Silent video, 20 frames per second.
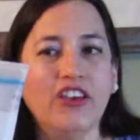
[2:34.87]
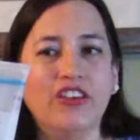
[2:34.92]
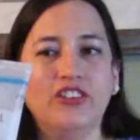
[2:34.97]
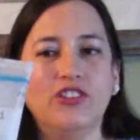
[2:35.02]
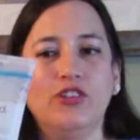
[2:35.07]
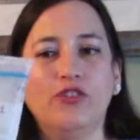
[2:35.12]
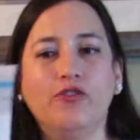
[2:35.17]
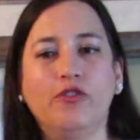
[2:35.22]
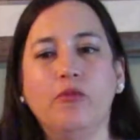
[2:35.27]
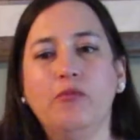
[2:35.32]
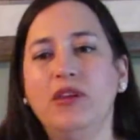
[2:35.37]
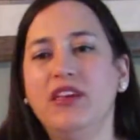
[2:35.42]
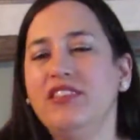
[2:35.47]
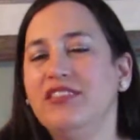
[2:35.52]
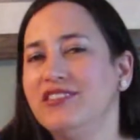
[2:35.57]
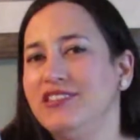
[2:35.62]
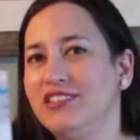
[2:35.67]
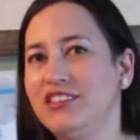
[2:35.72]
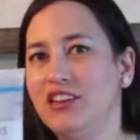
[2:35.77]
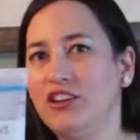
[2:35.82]
So for me,
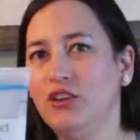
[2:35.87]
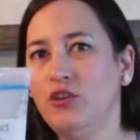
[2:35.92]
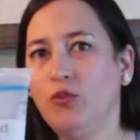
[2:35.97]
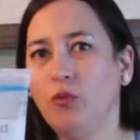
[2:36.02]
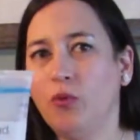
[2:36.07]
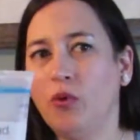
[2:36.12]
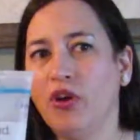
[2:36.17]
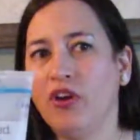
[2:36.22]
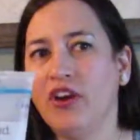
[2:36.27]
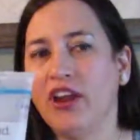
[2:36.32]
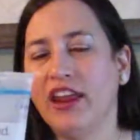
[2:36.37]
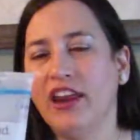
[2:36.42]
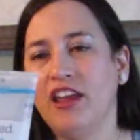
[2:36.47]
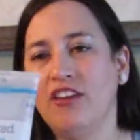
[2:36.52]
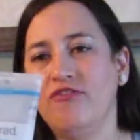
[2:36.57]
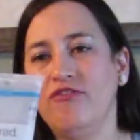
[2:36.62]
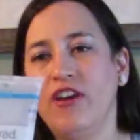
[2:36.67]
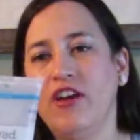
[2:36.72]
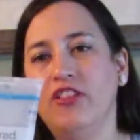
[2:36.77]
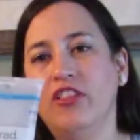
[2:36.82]
this didn't work, and I
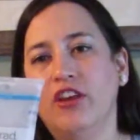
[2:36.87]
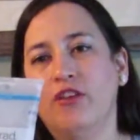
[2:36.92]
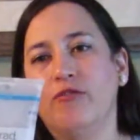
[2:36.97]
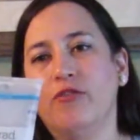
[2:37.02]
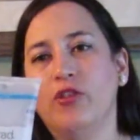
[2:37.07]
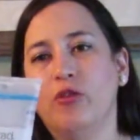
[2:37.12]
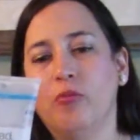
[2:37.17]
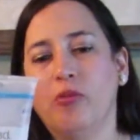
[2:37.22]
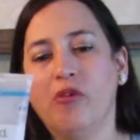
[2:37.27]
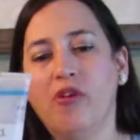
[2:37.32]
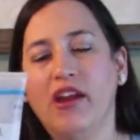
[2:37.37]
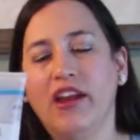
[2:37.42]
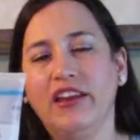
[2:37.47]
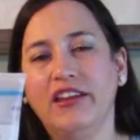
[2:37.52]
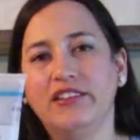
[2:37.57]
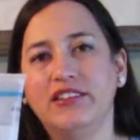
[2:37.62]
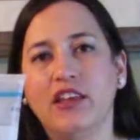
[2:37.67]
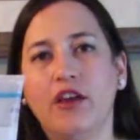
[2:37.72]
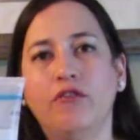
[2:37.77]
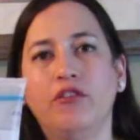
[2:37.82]
felt like for the
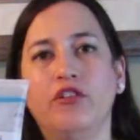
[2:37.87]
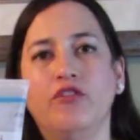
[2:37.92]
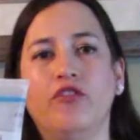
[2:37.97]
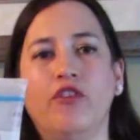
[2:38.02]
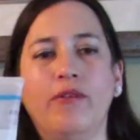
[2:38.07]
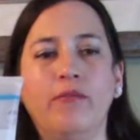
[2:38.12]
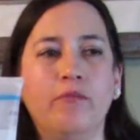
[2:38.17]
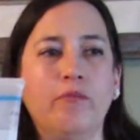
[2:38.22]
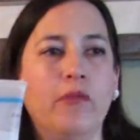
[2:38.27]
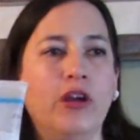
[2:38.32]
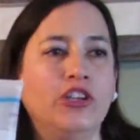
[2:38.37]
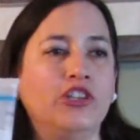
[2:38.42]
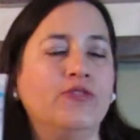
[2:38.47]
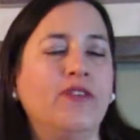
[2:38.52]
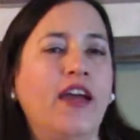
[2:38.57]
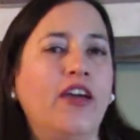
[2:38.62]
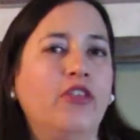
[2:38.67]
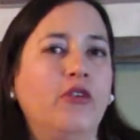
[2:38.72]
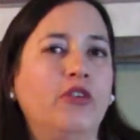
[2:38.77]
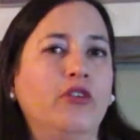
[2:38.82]
price, I would have much
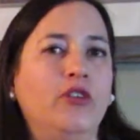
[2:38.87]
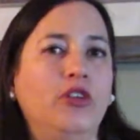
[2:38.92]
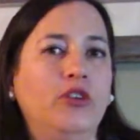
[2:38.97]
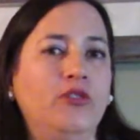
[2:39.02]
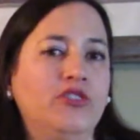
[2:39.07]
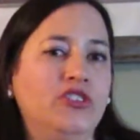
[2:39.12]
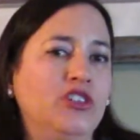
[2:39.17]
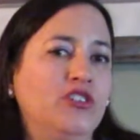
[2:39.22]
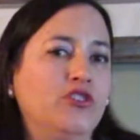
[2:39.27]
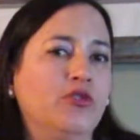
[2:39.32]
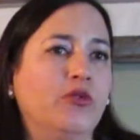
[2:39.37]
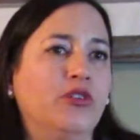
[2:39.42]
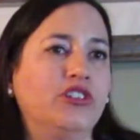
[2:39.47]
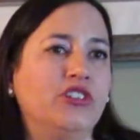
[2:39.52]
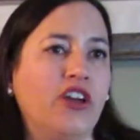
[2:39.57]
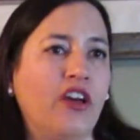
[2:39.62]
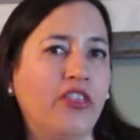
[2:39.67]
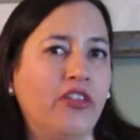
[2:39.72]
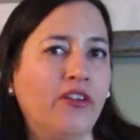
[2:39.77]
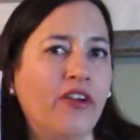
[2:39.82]
rather used it
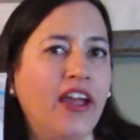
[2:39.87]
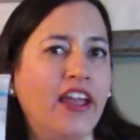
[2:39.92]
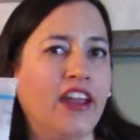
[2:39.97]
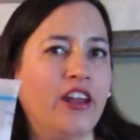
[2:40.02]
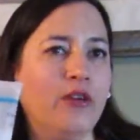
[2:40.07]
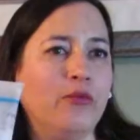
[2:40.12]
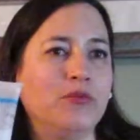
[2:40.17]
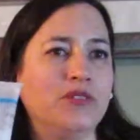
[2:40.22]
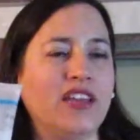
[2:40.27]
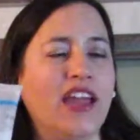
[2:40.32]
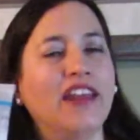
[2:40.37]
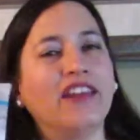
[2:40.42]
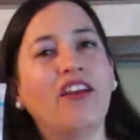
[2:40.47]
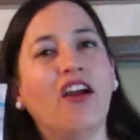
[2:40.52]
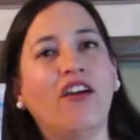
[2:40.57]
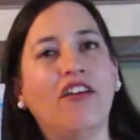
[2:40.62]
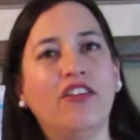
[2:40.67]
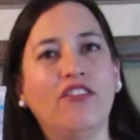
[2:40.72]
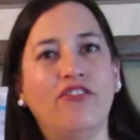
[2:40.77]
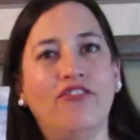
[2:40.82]
towards other items. I'd
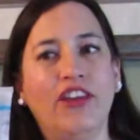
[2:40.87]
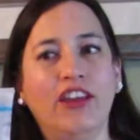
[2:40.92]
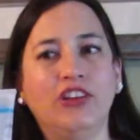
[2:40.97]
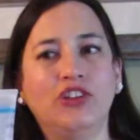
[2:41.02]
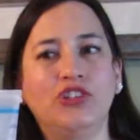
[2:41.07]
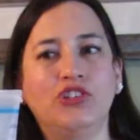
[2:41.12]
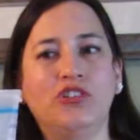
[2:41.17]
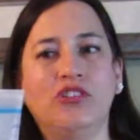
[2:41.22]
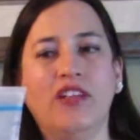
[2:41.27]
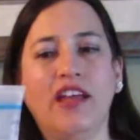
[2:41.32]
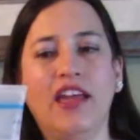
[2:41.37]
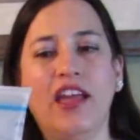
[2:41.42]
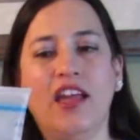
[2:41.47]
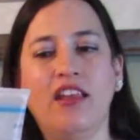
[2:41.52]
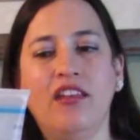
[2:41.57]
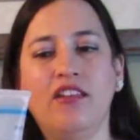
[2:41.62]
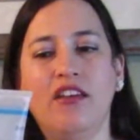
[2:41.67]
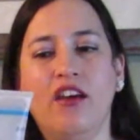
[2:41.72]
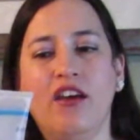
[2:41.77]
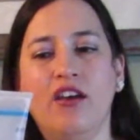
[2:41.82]
gotten a facial,
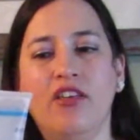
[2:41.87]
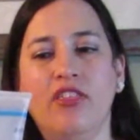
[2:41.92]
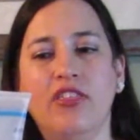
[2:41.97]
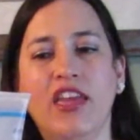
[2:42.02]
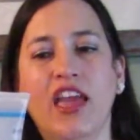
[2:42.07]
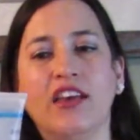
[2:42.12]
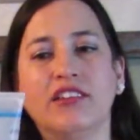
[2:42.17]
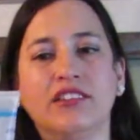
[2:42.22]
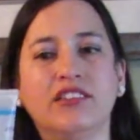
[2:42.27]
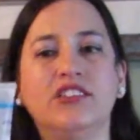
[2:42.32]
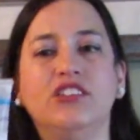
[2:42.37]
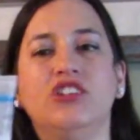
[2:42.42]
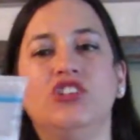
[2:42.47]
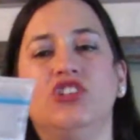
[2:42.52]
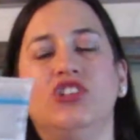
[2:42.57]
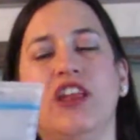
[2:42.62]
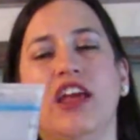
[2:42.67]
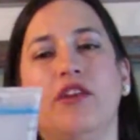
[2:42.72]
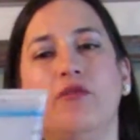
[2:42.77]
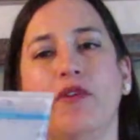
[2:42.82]
and uh, the
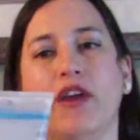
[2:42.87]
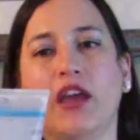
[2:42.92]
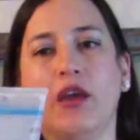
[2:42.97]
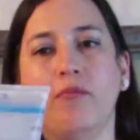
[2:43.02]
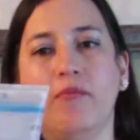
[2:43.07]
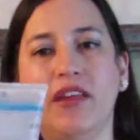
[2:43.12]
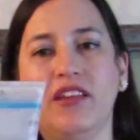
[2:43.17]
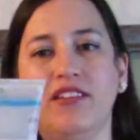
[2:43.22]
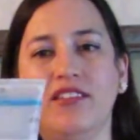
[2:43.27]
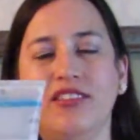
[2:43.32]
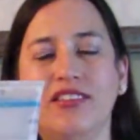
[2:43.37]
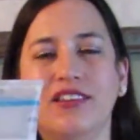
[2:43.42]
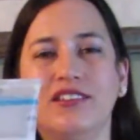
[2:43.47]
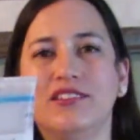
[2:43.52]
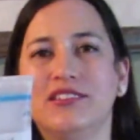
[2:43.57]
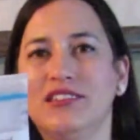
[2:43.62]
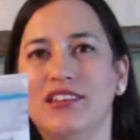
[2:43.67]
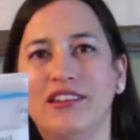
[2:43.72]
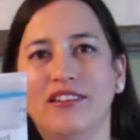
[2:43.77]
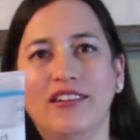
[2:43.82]
esthetician had recommended
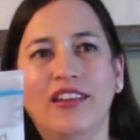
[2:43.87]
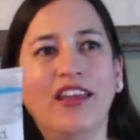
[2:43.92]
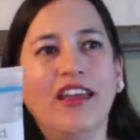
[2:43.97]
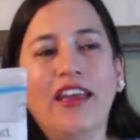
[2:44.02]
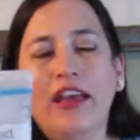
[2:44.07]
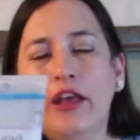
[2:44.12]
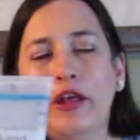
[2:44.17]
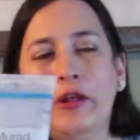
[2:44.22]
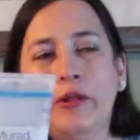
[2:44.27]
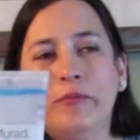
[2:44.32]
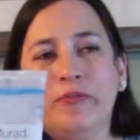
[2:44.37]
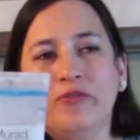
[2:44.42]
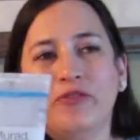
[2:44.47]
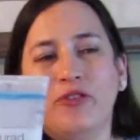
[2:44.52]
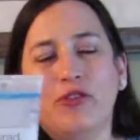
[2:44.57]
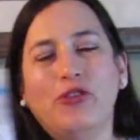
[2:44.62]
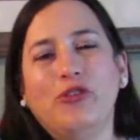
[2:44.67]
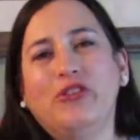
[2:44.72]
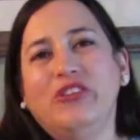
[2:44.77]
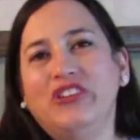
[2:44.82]
this, and
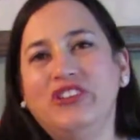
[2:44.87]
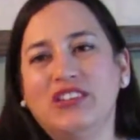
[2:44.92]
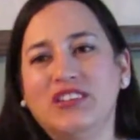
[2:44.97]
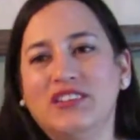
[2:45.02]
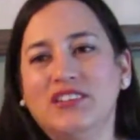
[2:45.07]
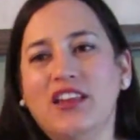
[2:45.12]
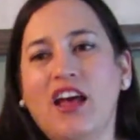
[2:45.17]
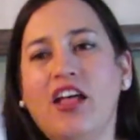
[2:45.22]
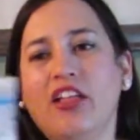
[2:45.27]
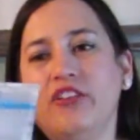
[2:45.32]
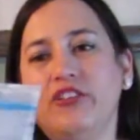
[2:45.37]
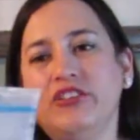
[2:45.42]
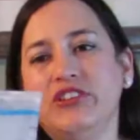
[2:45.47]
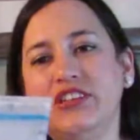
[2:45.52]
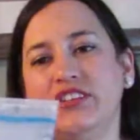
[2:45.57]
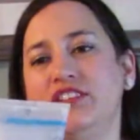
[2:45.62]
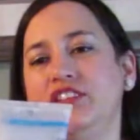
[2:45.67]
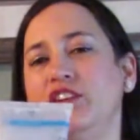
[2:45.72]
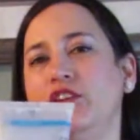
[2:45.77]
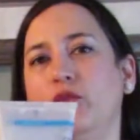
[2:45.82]
for $36,
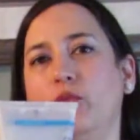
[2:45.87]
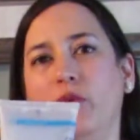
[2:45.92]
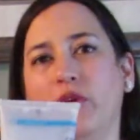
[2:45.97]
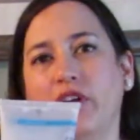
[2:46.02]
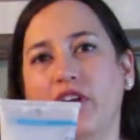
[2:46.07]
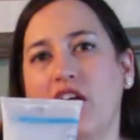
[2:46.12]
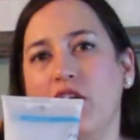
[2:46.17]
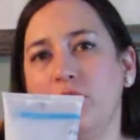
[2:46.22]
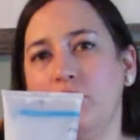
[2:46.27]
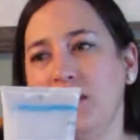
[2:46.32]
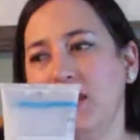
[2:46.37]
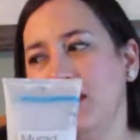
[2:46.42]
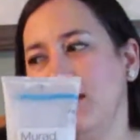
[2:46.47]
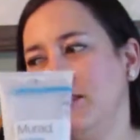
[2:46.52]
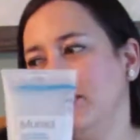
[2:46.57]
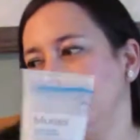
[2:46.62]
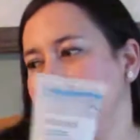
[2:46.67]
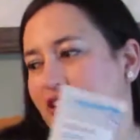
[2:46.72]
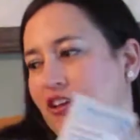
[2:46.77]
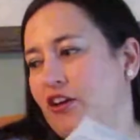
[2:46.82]
it didn't work on
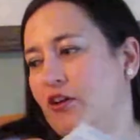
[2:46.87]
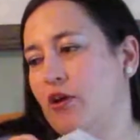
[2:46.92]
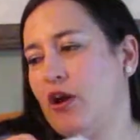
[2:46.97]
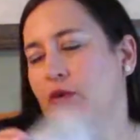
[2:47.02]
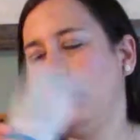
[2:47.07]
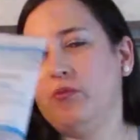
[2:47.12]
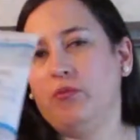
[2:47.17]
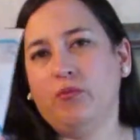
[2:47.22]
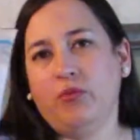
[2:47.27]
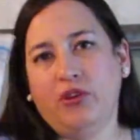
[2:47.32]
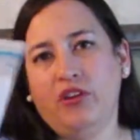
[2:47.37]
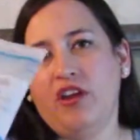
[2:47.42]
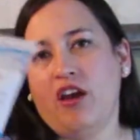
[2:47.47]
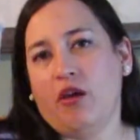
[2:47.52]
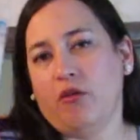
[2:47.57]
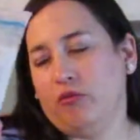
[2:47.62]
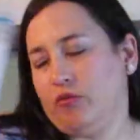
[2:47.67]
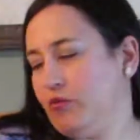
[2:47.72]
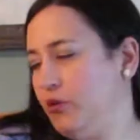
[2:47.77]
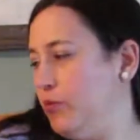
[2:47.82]
me, so I would
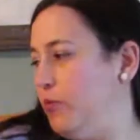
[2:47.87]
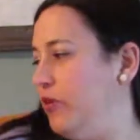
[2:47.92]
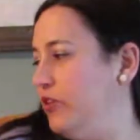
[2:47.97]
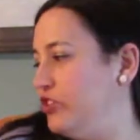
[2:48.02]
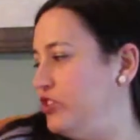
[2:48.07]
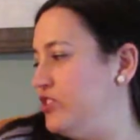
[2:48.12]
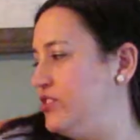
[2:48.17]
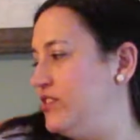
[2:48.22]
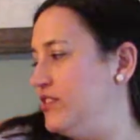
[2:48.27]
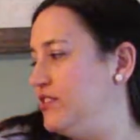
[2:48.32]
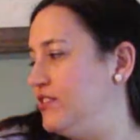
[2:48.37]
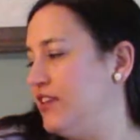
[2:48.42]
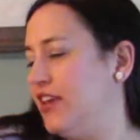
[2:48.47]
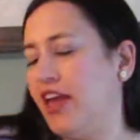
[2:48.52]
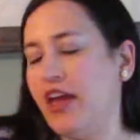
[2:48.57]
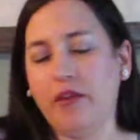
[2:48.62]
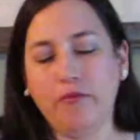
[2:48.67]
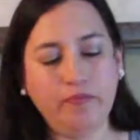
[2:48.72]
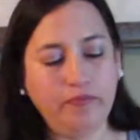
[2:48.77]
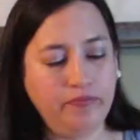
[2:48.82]
not repurchase this
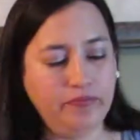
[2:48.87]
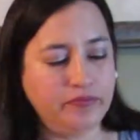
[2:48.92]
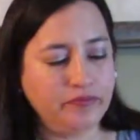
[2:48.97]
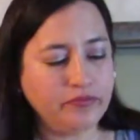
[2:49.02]
again.